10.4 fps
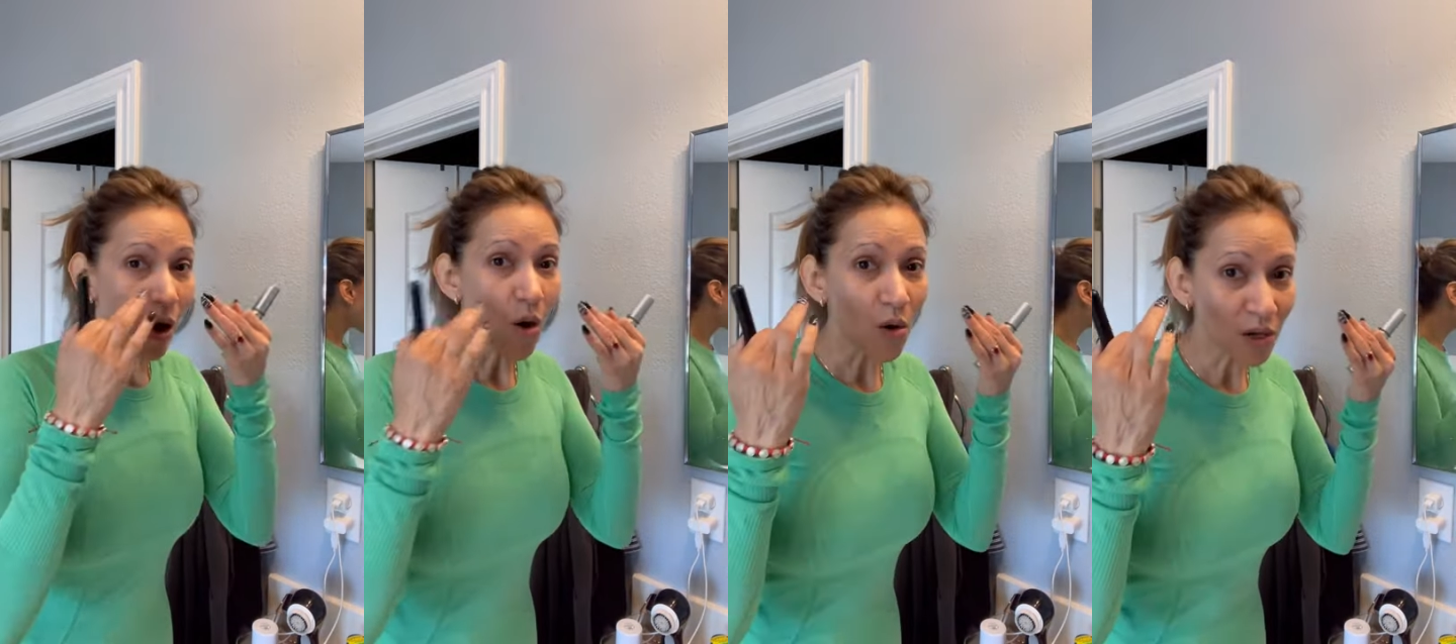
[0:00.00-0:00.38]

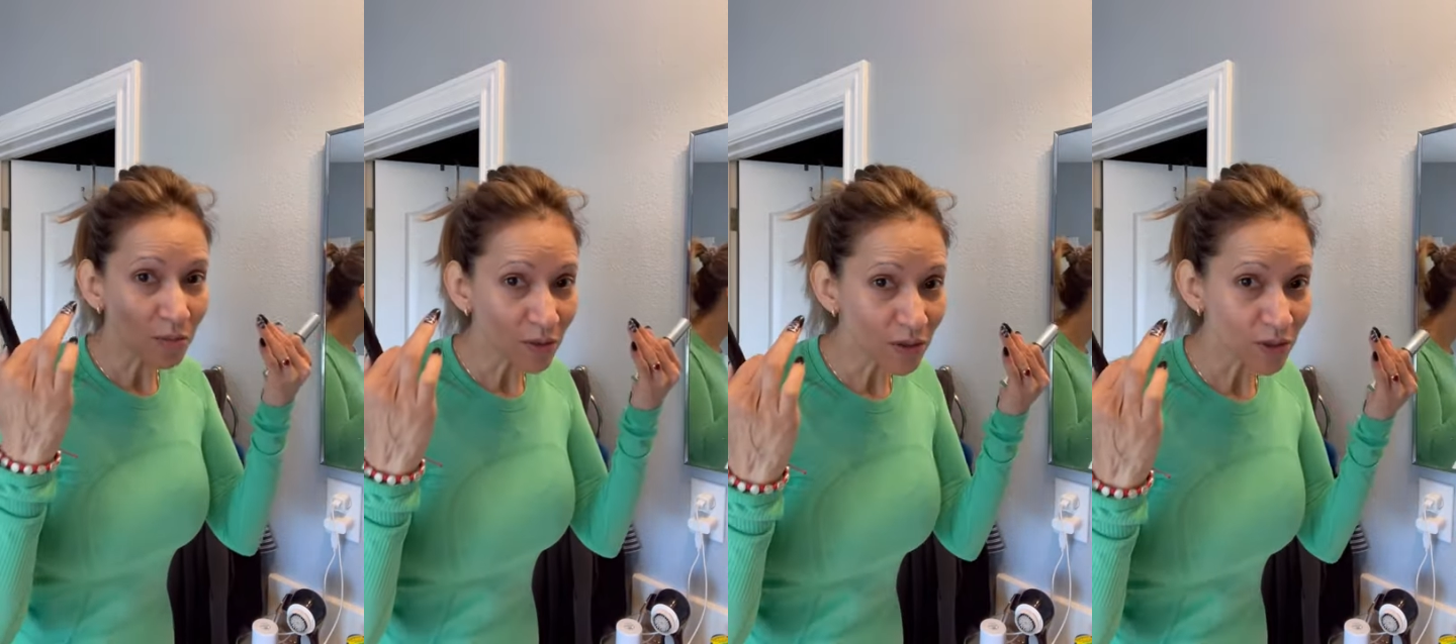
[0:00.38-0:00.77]

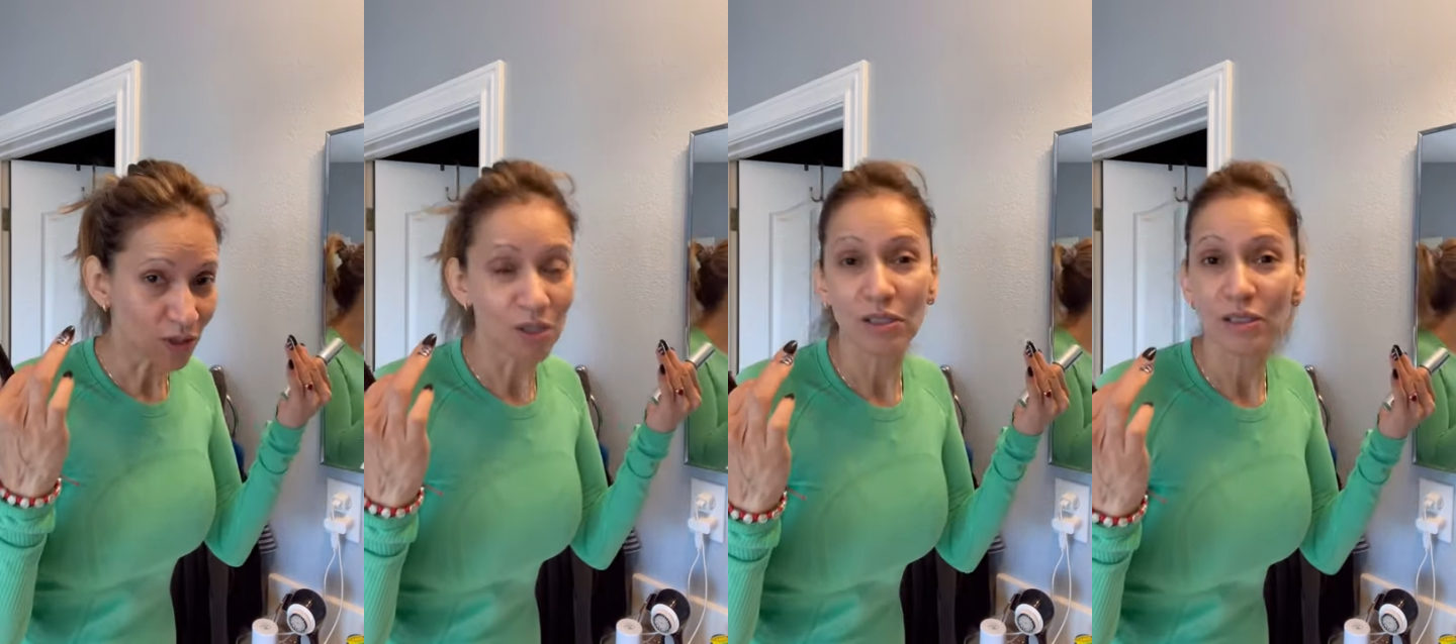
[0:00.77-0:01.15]
horrible
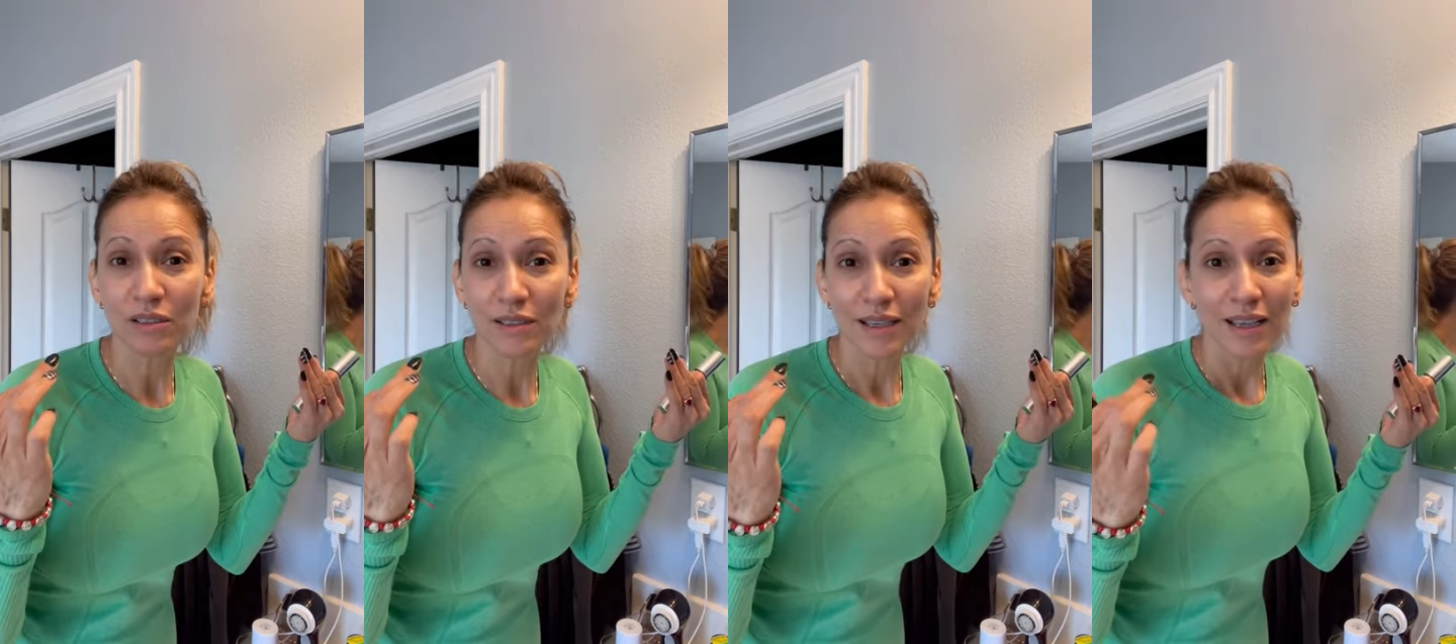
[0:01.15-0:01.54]

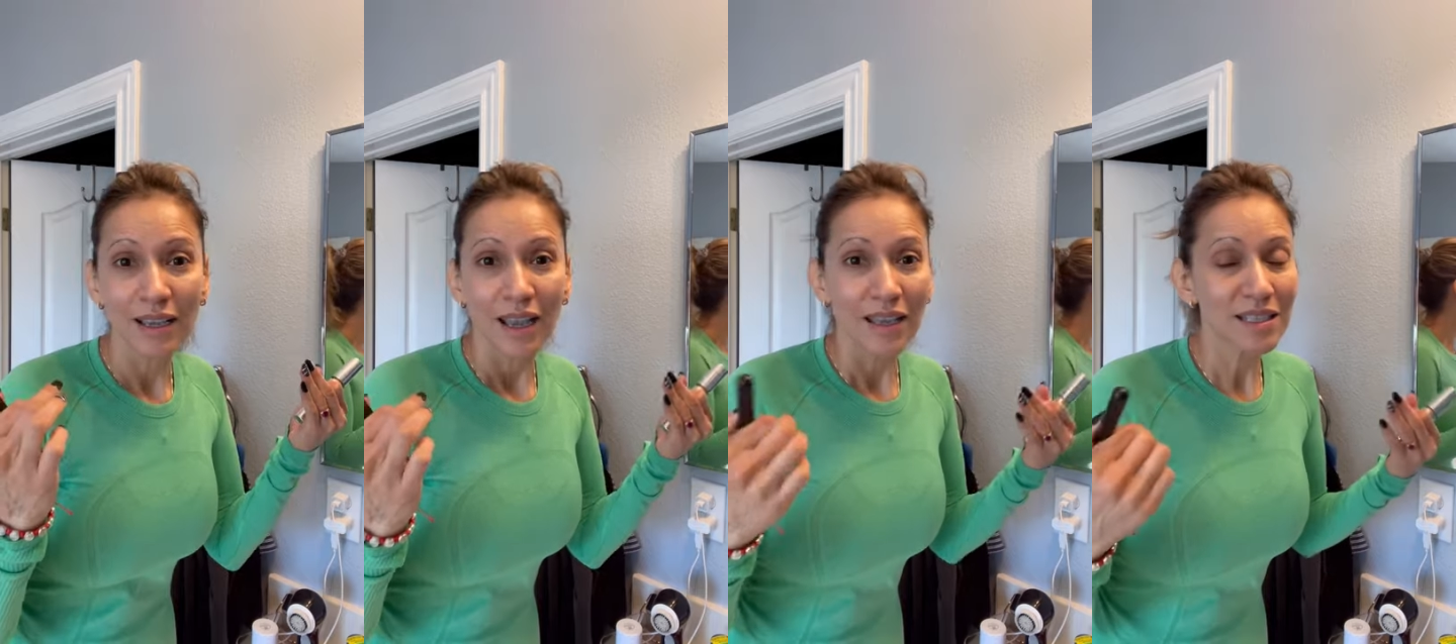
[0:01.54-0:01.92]
circles.
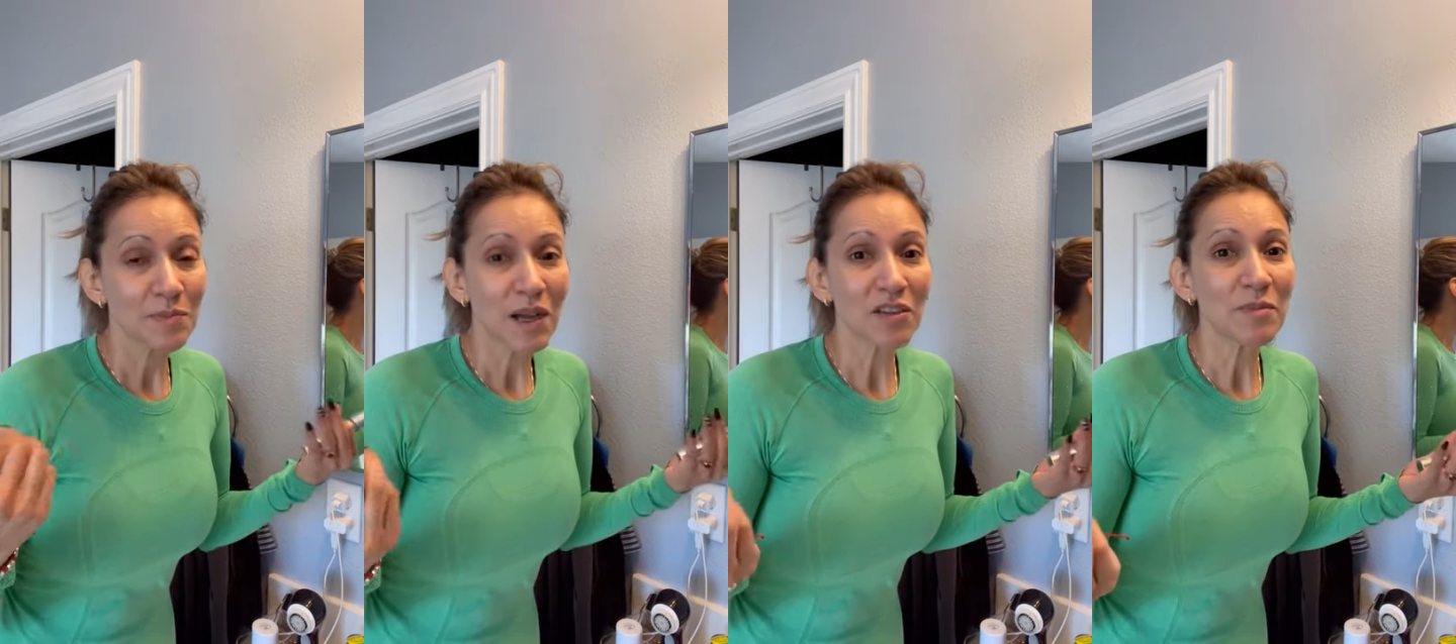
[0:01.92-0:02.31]
And
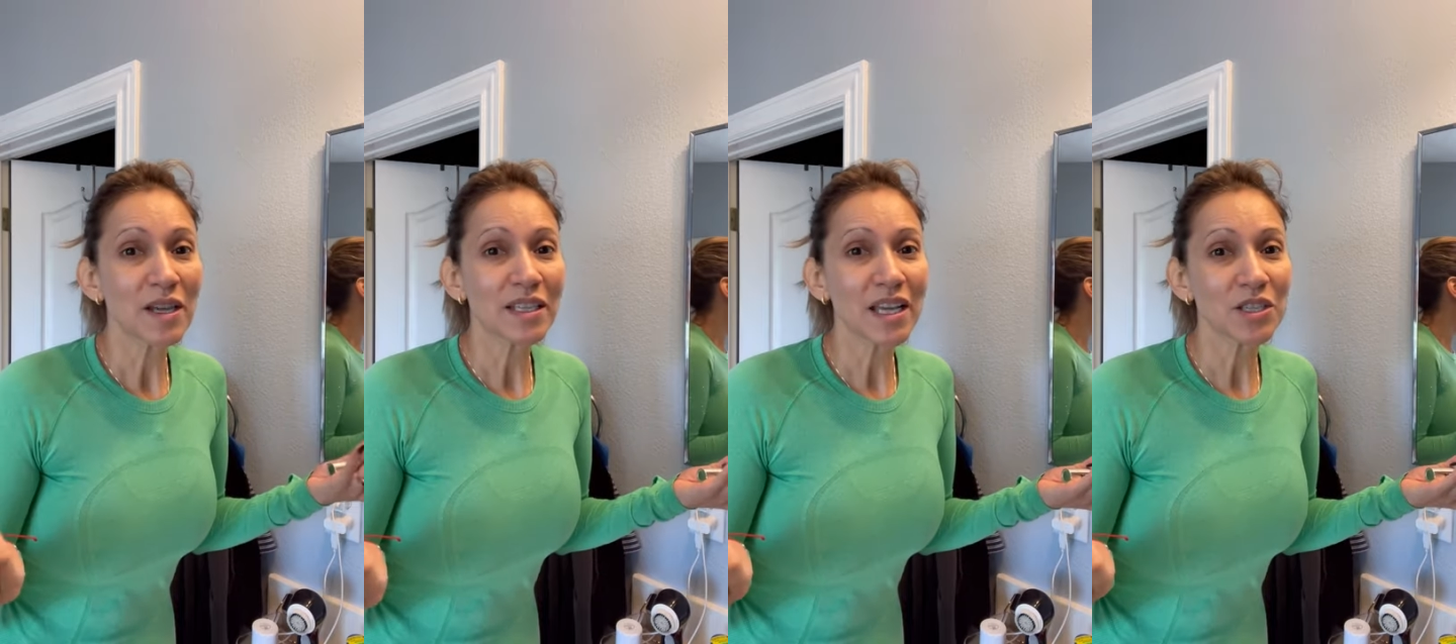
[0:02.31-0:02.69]
it's part of
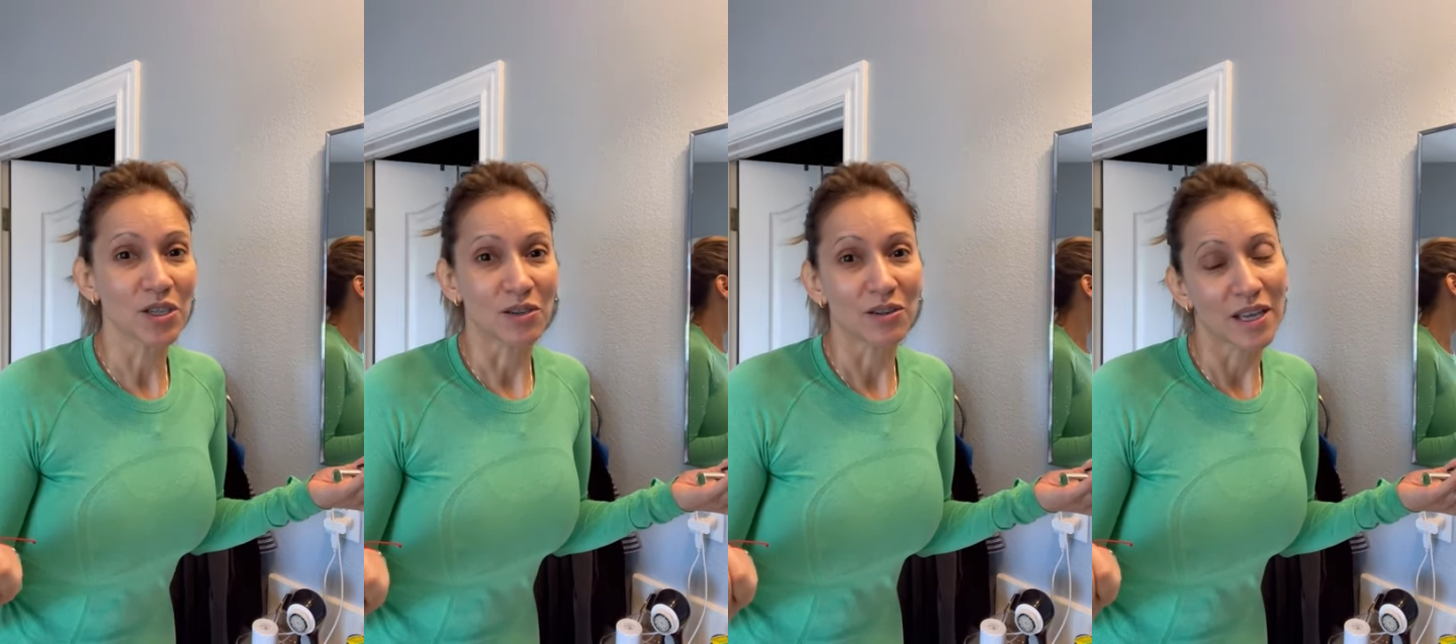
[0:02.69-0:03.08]
my
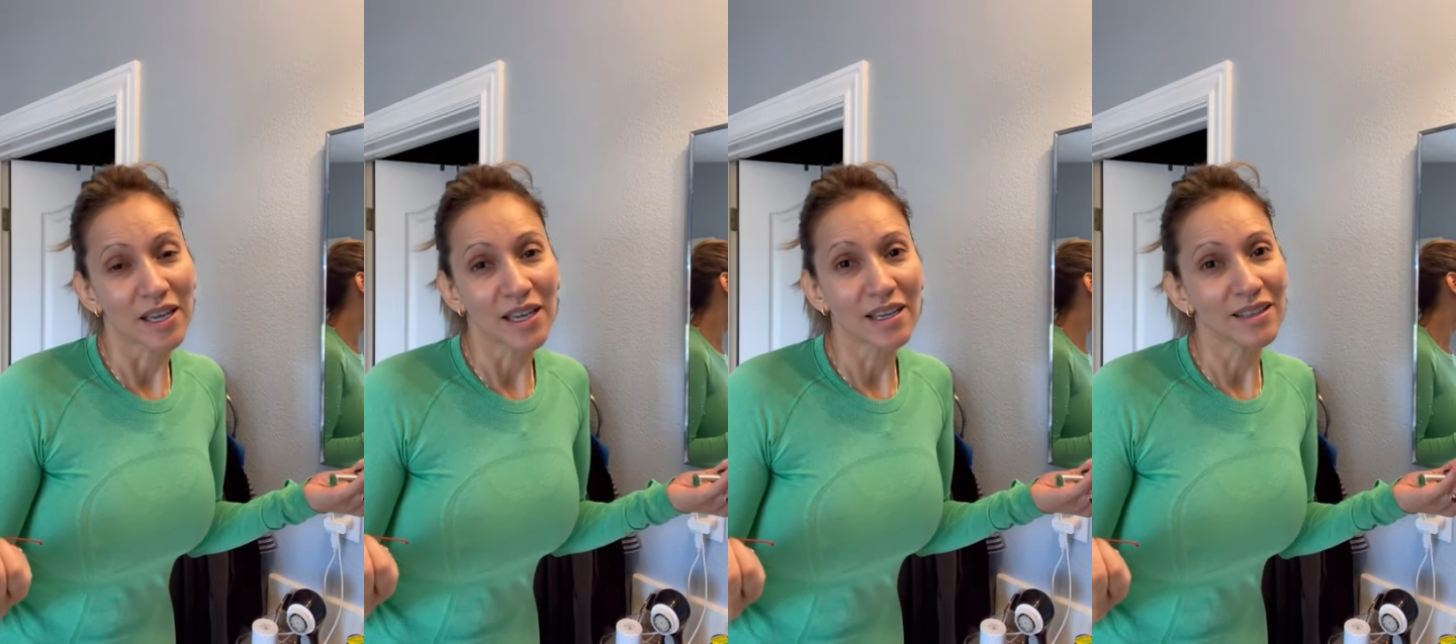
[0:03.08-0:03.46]
nature,
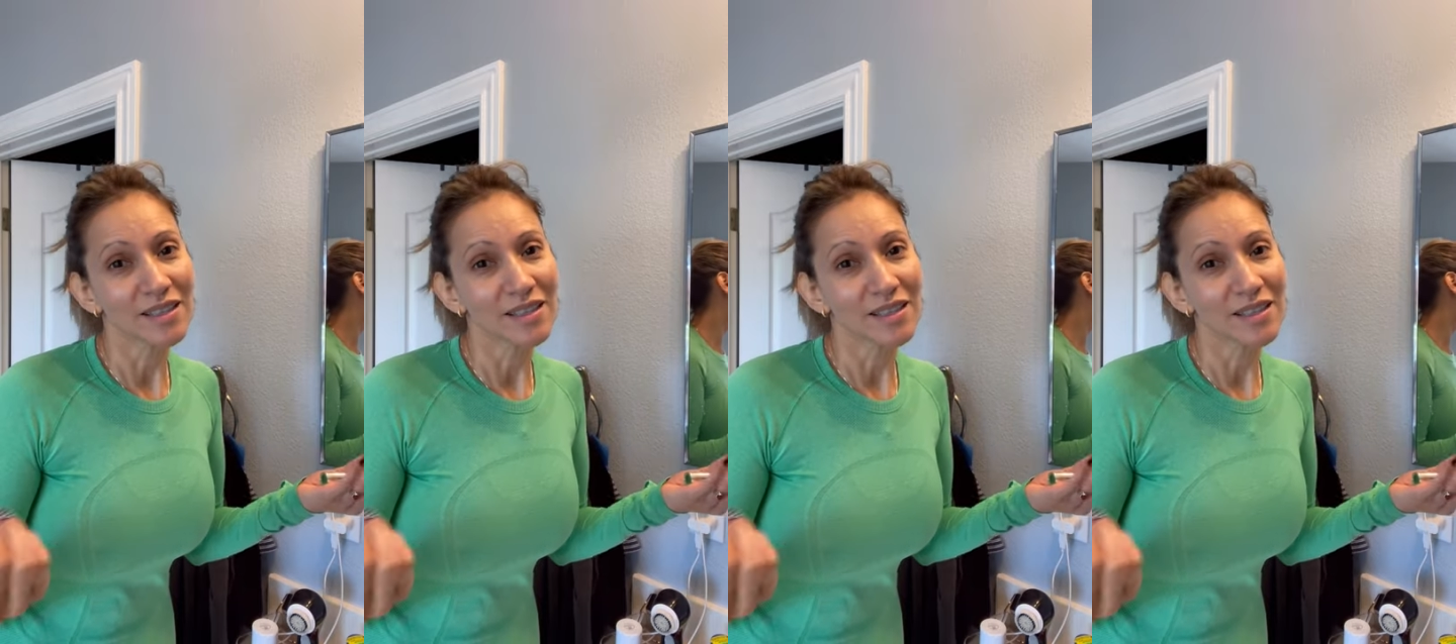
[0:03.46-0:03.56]
okay?